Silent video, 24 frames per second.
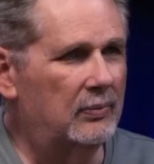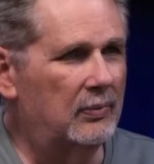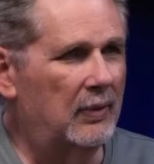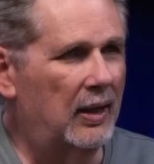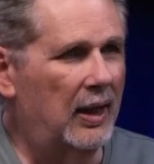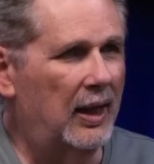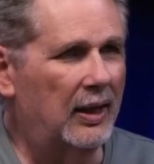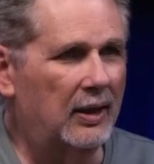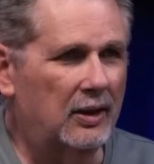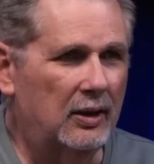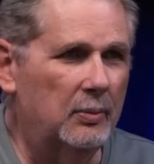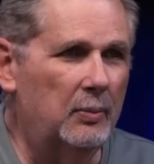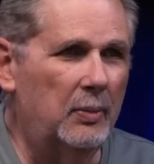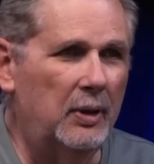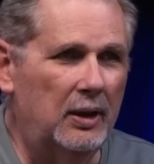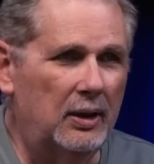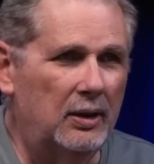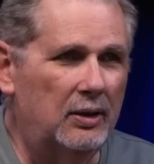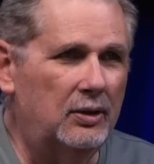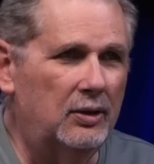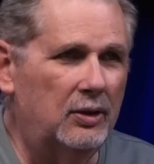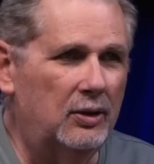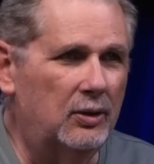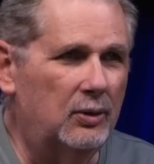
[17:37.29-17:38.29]

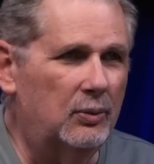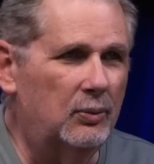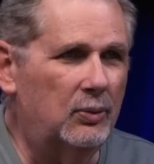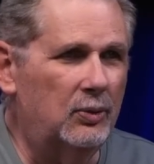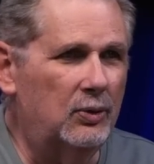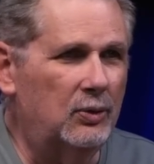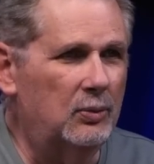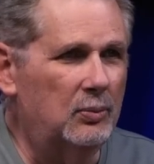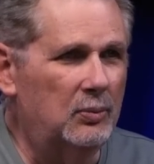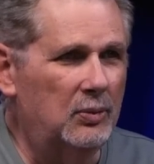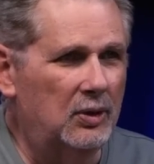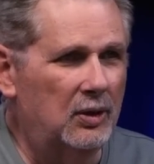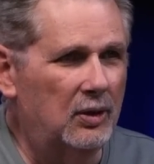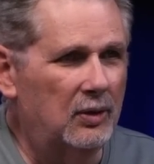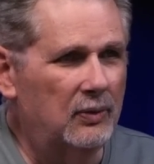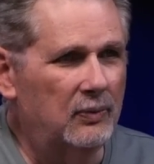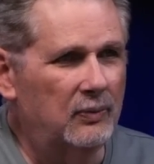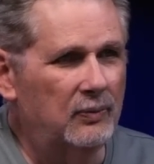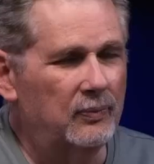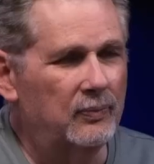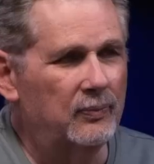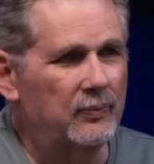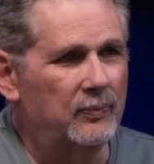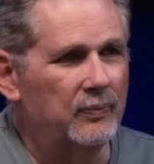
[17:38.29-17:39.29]
acclimated to the room, you
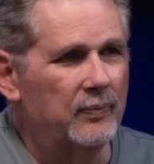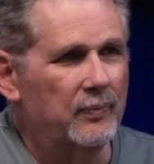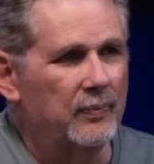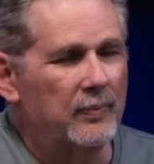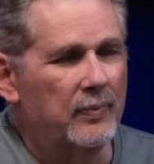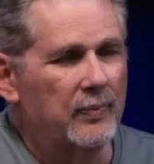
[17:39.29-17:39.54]
know.